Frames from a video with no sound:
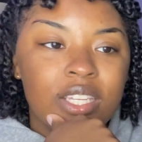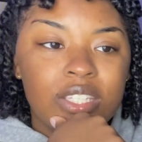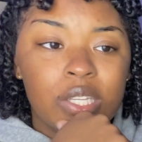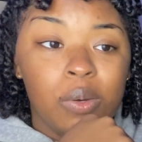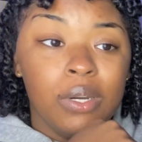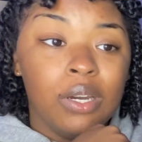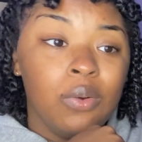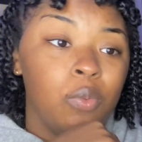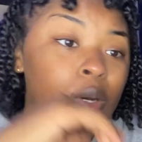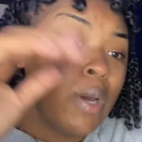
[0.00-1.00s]
So
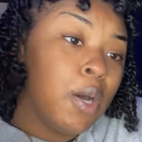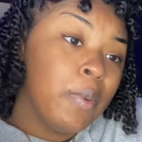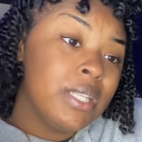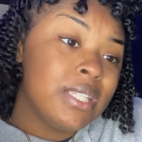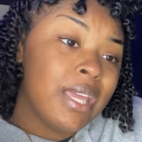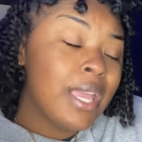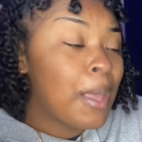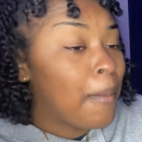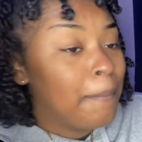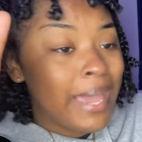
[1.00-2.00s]
uh, what do I always
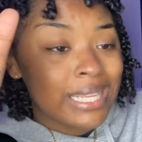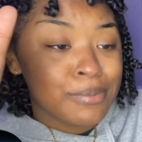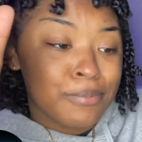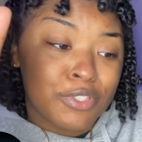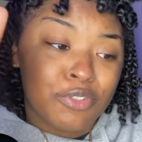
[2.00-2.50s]
say? Maximum